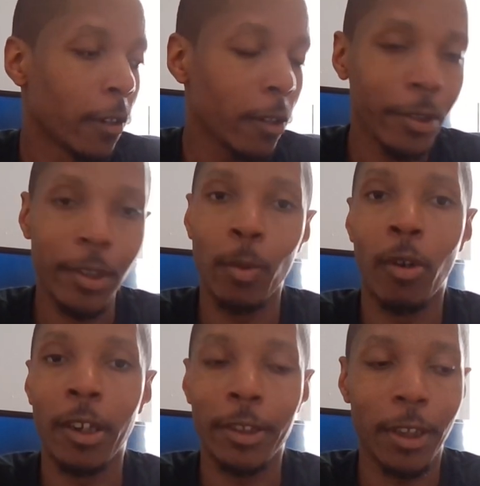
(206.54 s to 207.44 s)
Kristen
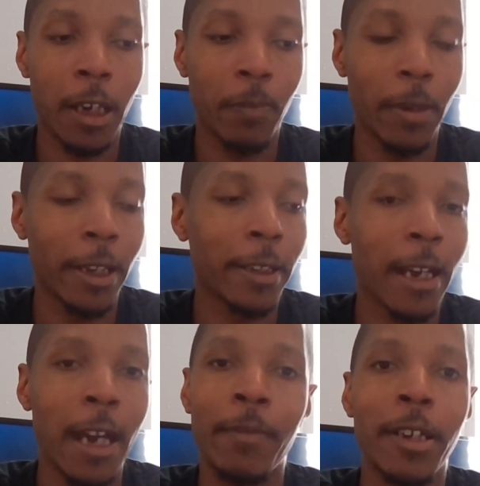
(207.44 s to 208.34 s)
walks up and
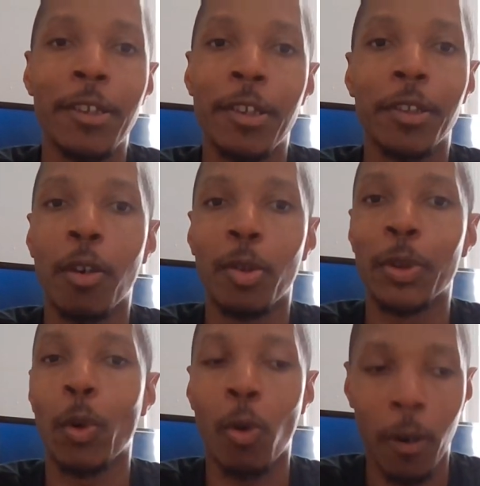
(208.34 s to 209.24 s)
Gabi just
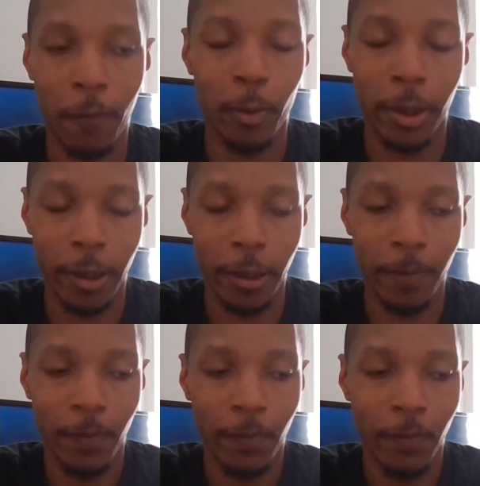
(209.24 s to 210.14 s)
goes off on her
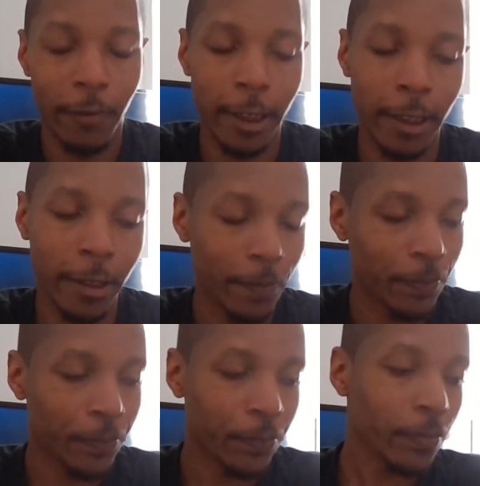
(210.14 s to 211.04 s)
right?
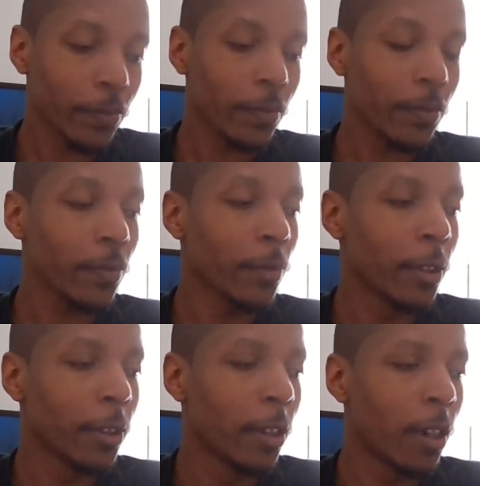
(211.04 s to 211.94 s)

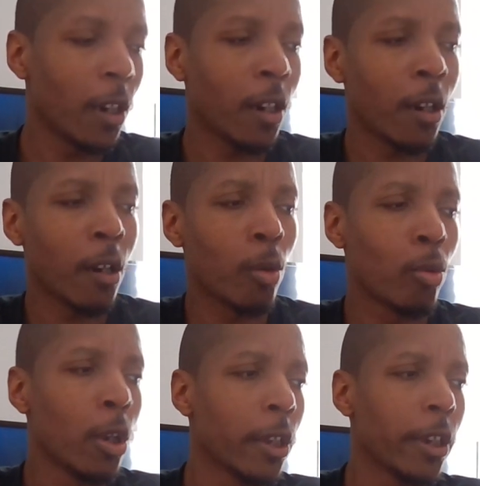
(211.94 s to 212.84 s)

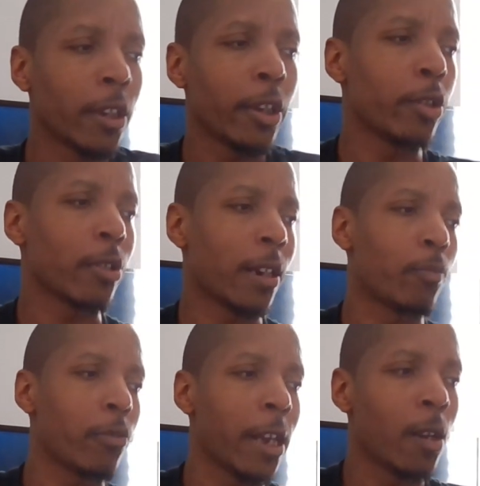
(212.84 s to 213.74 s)
Oh, you know, you try to
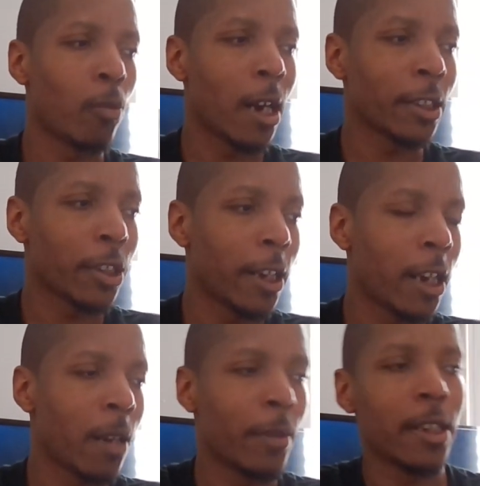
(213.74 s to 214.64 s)
brainwash
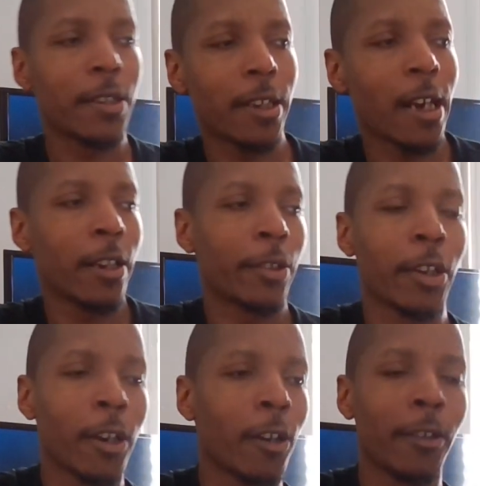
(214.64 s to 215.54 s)
him and this, that, and the
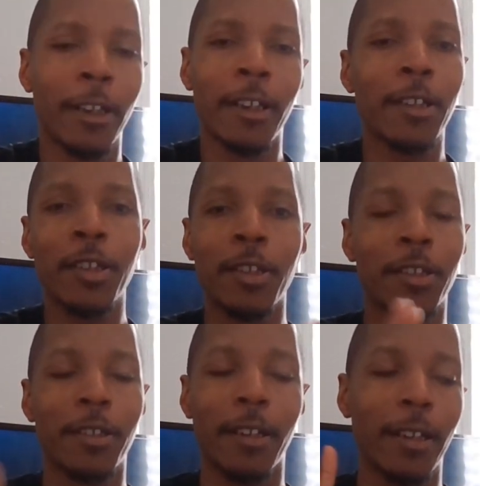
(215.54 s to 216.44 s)
third. And then she
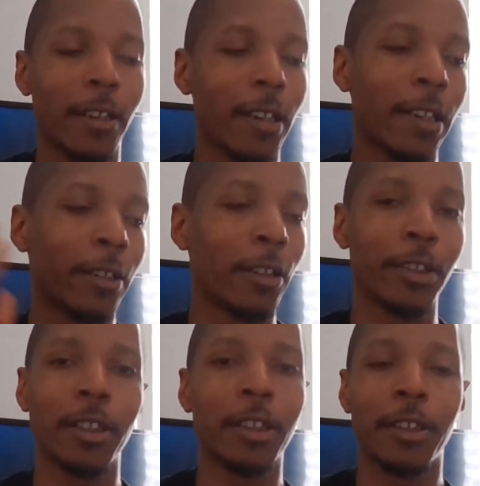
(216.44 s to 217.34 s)
just, I don't know,
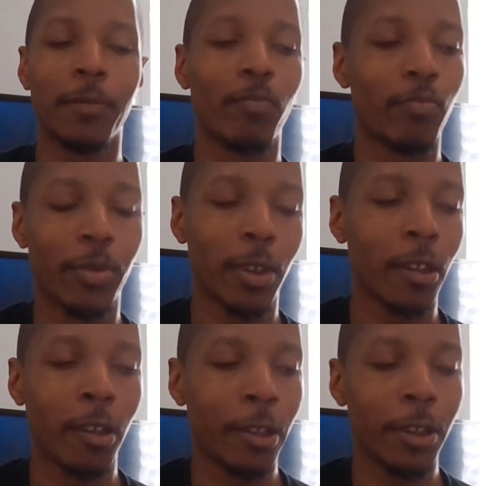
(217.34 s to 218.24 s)
she just
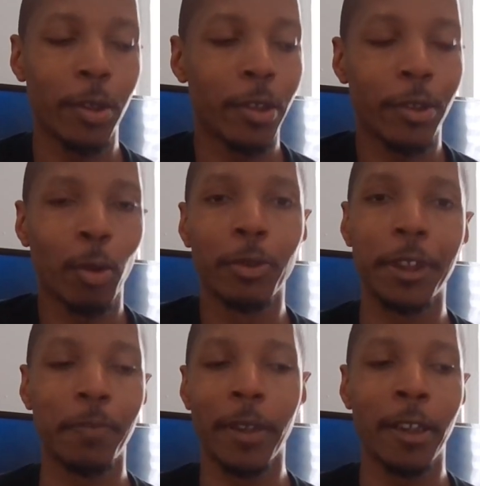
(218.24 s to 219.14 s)
started going into this whole
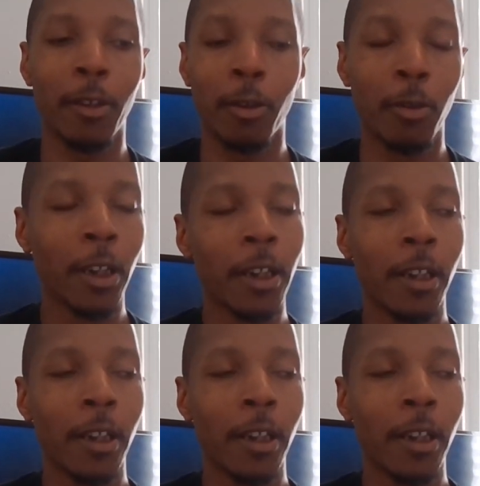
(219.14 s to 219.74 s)
spiel.